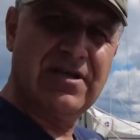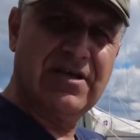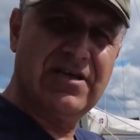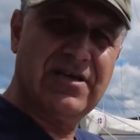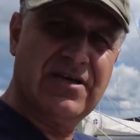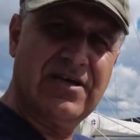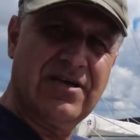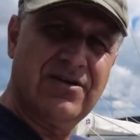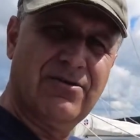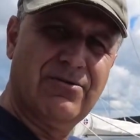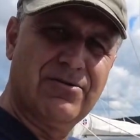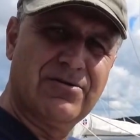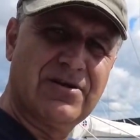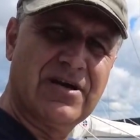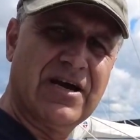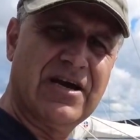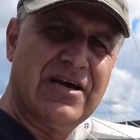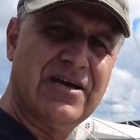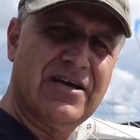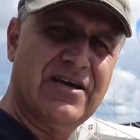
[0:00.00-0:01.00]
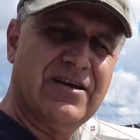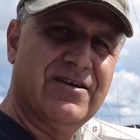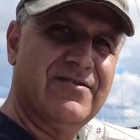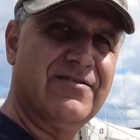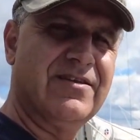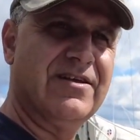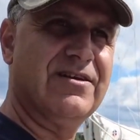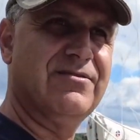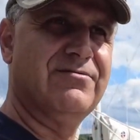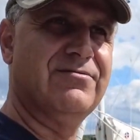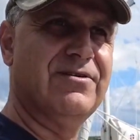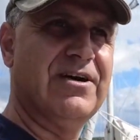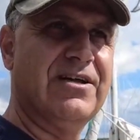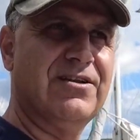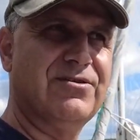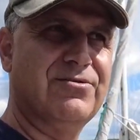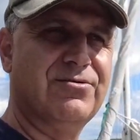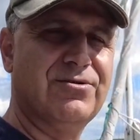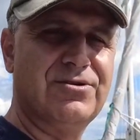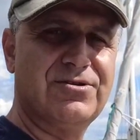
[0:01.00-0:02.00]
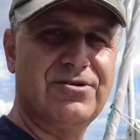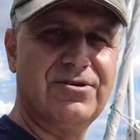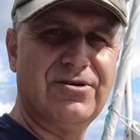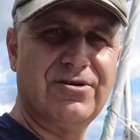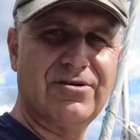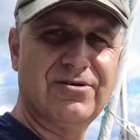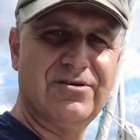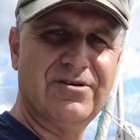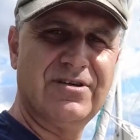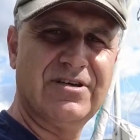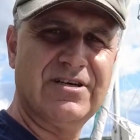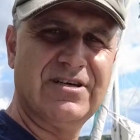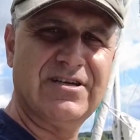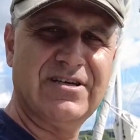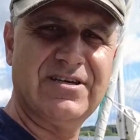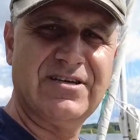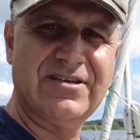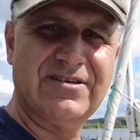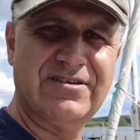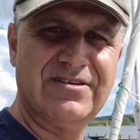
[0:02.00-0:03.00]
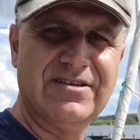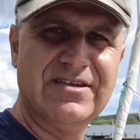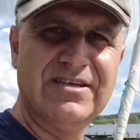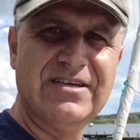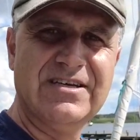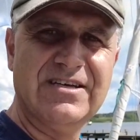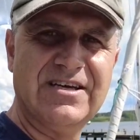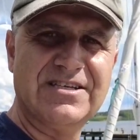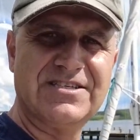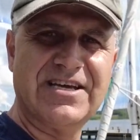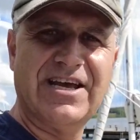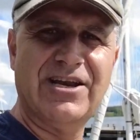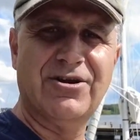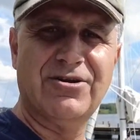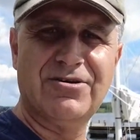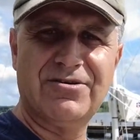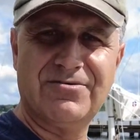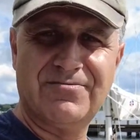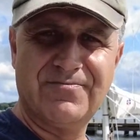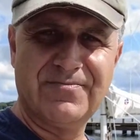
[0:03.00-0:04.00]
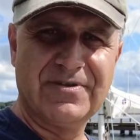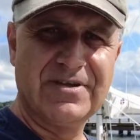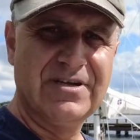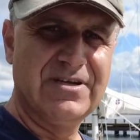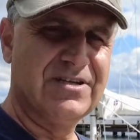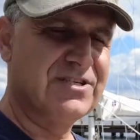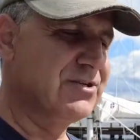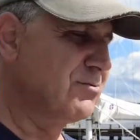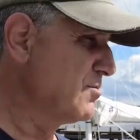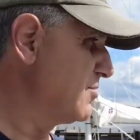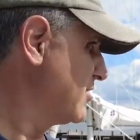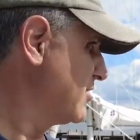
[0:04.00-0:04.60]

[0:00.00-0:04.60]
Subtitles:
an old guy who had a good talk, sailor. So we're